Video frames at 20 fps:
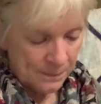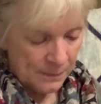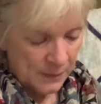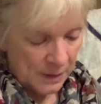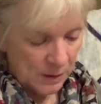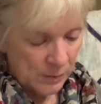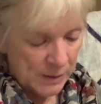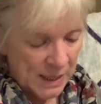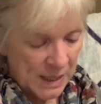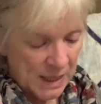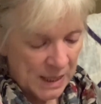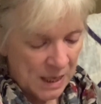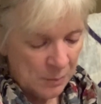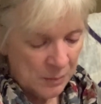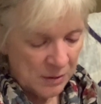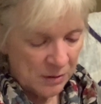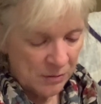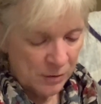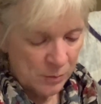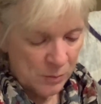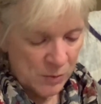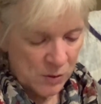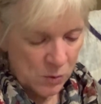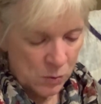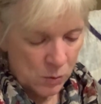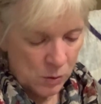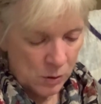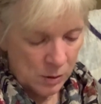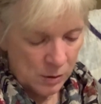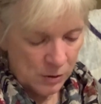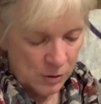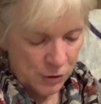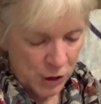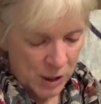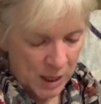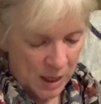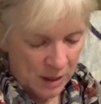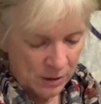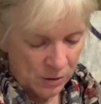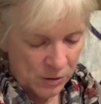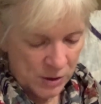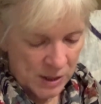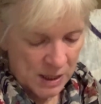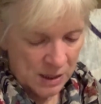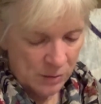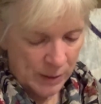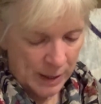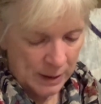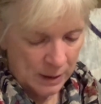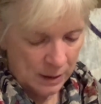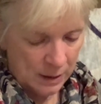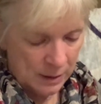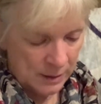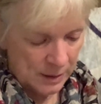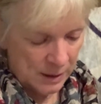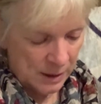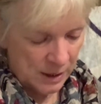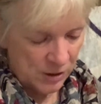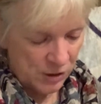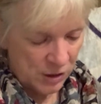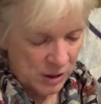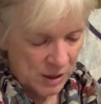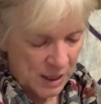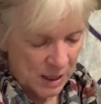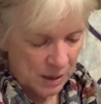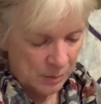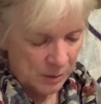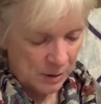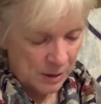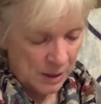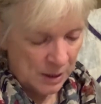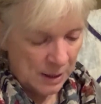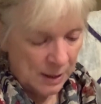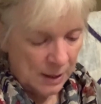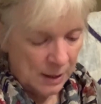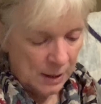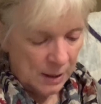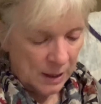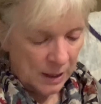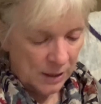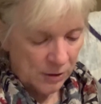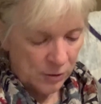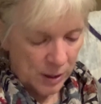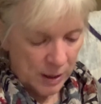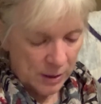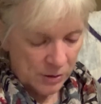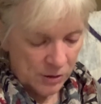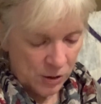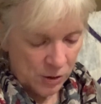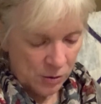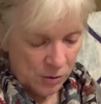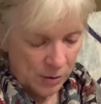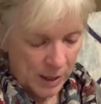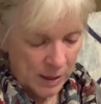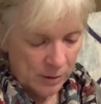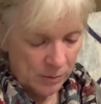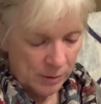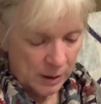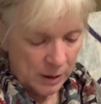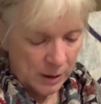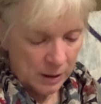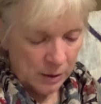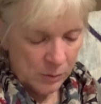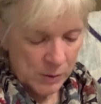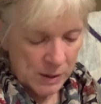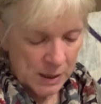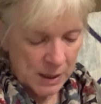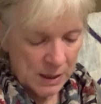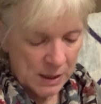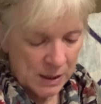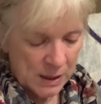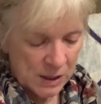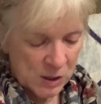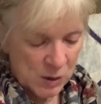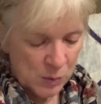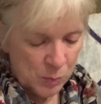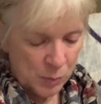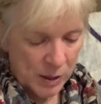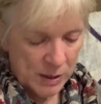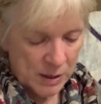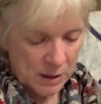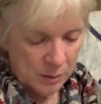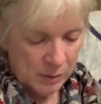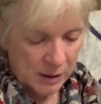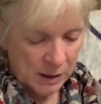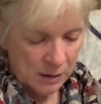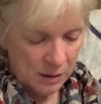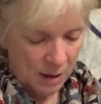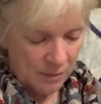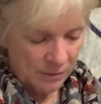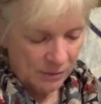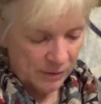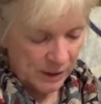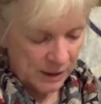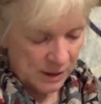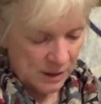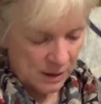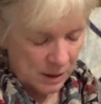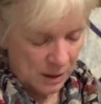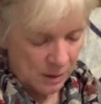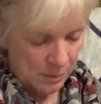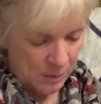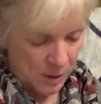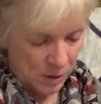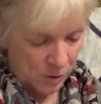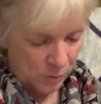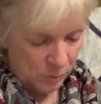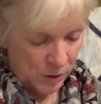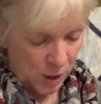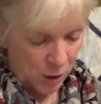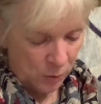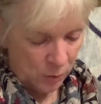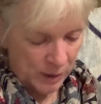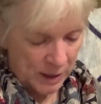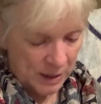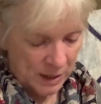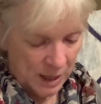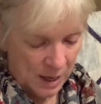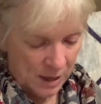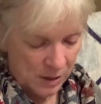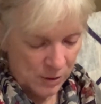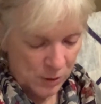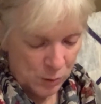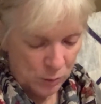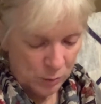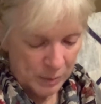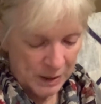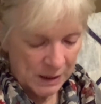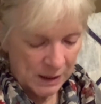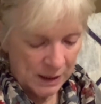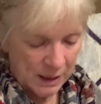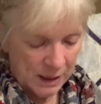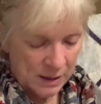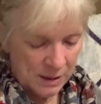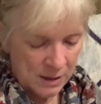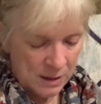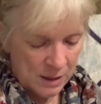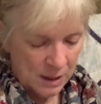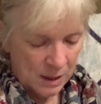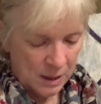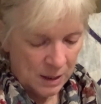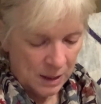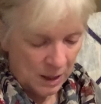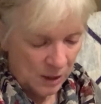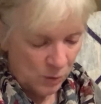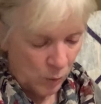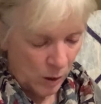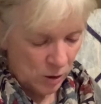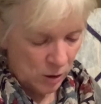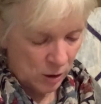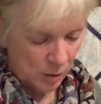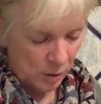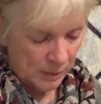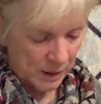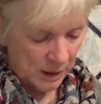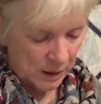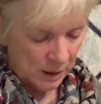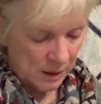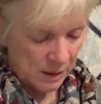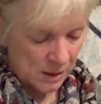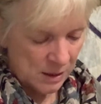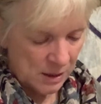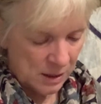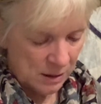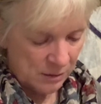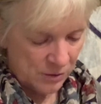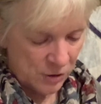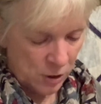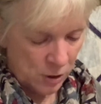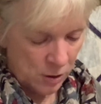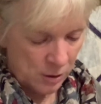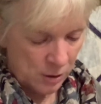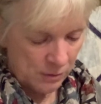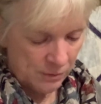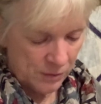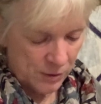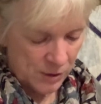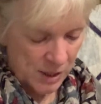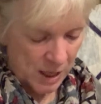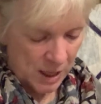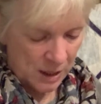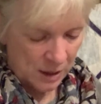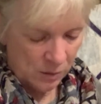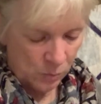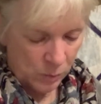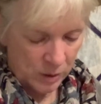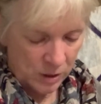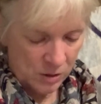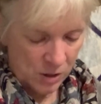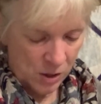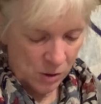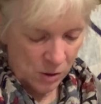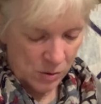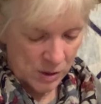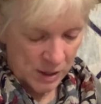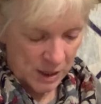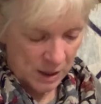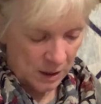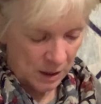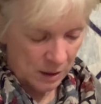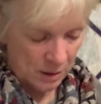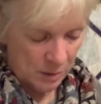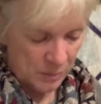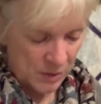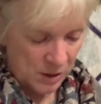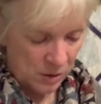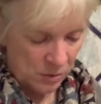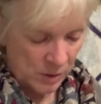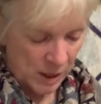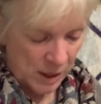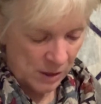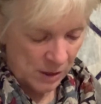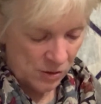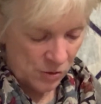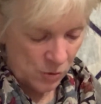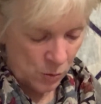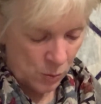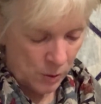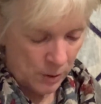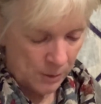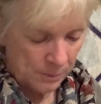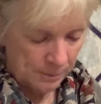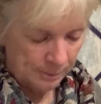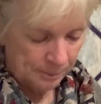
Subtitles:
When they came in from school, she had their tea ready on the kitchen table, and to Gregory, it was inexpressibly lovely to come home knowing the house would be lit and welcoming instead of dark, forsaken, with a note telling them to go next door.